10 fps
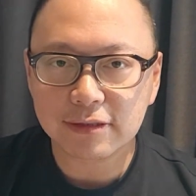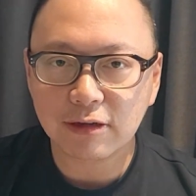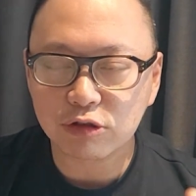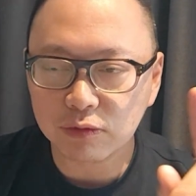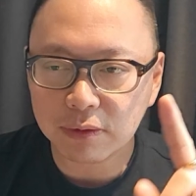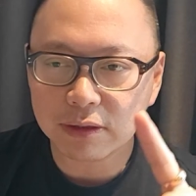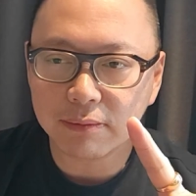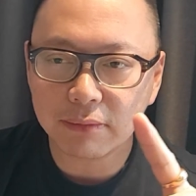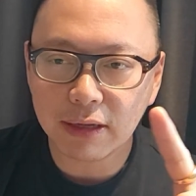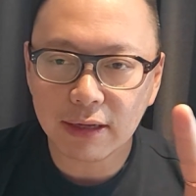Now Jupiter
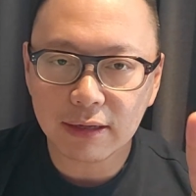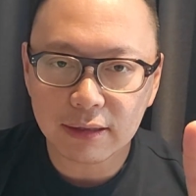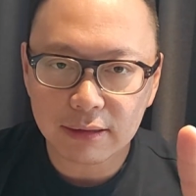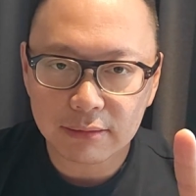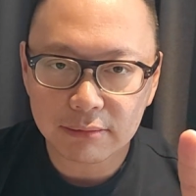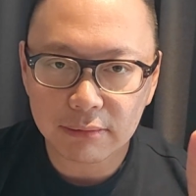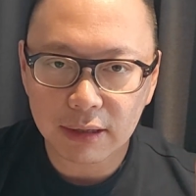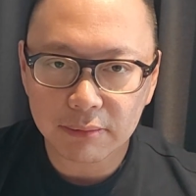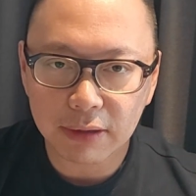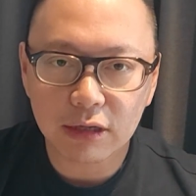may
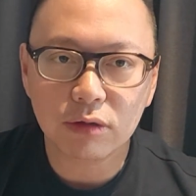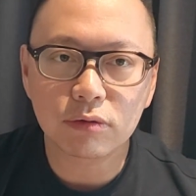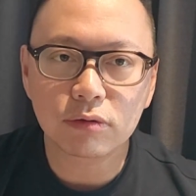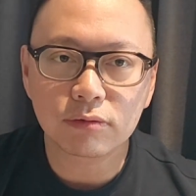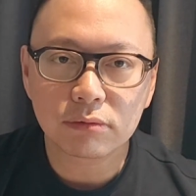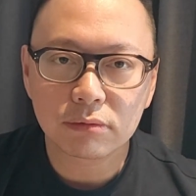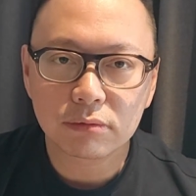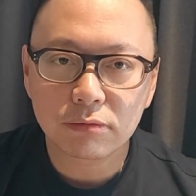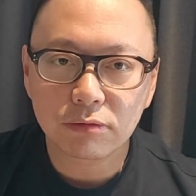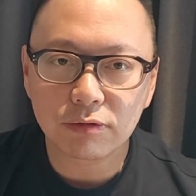make you
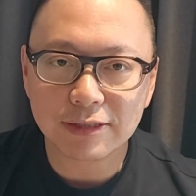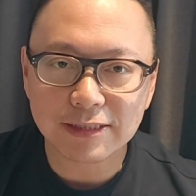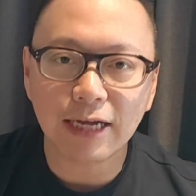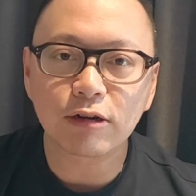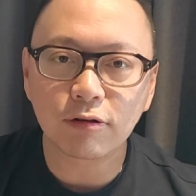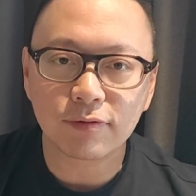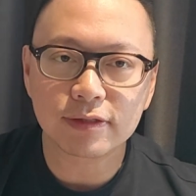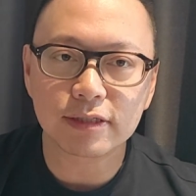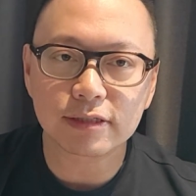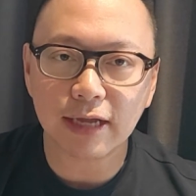reside
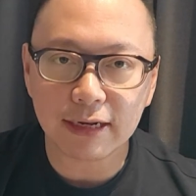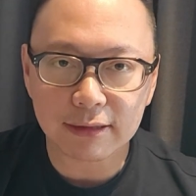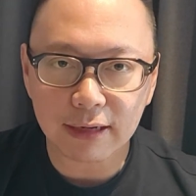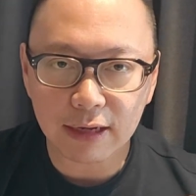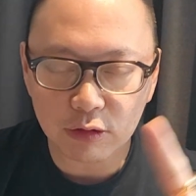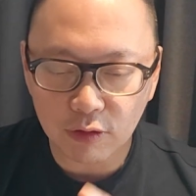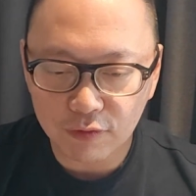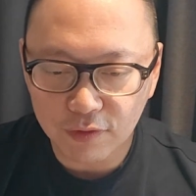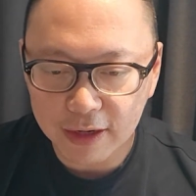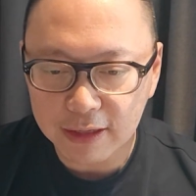overseas, and you will
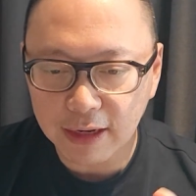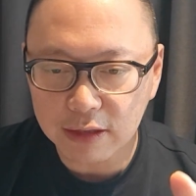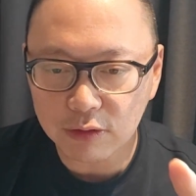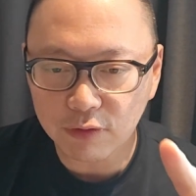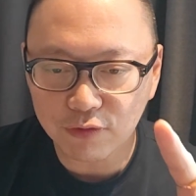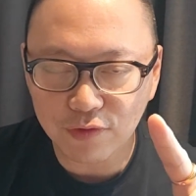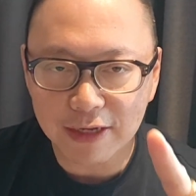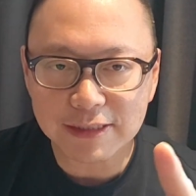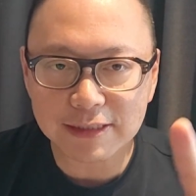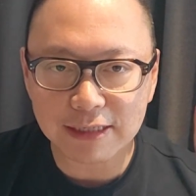find that you
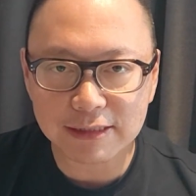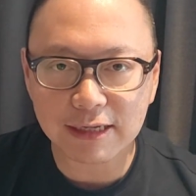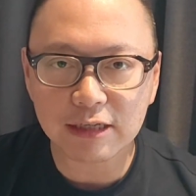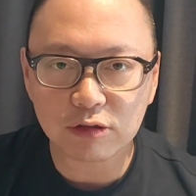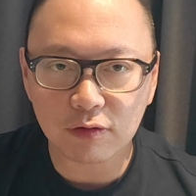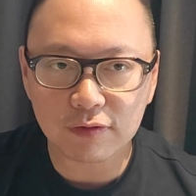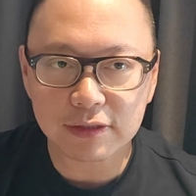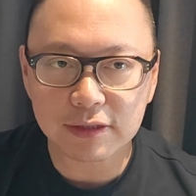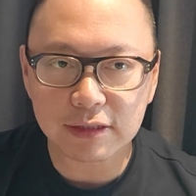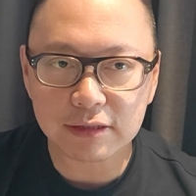find success
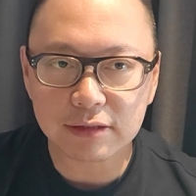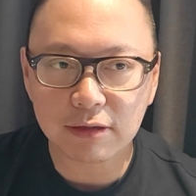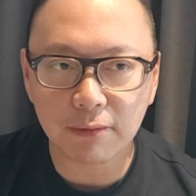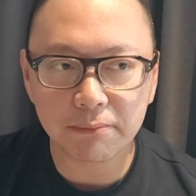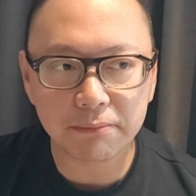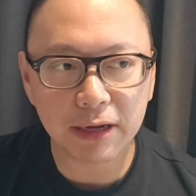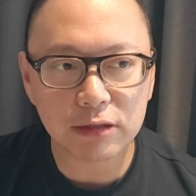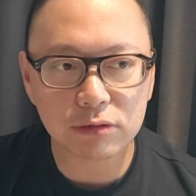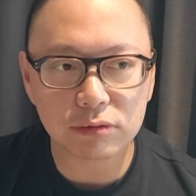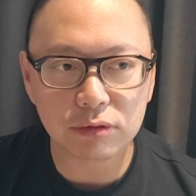overseas compared
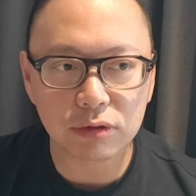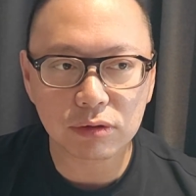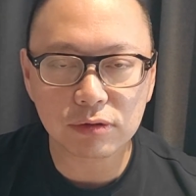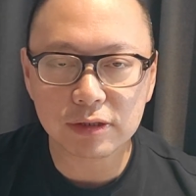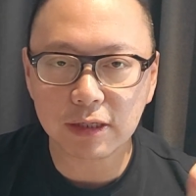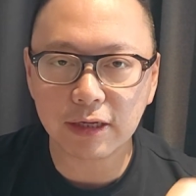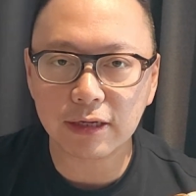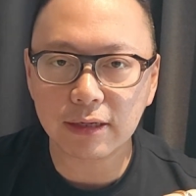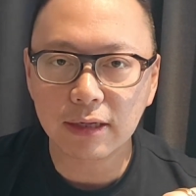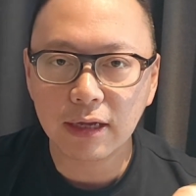to you
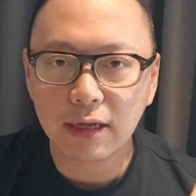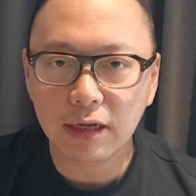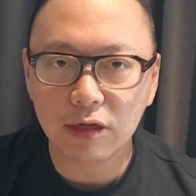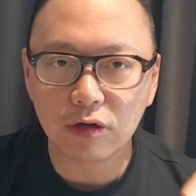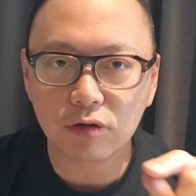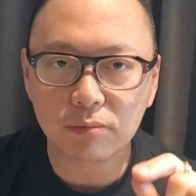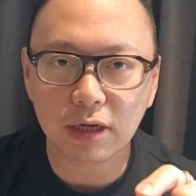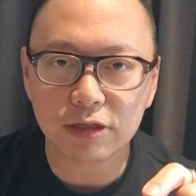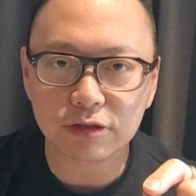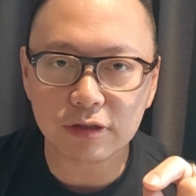staying in your home
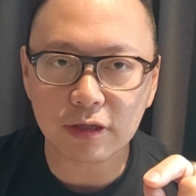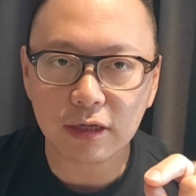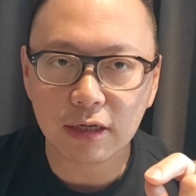country.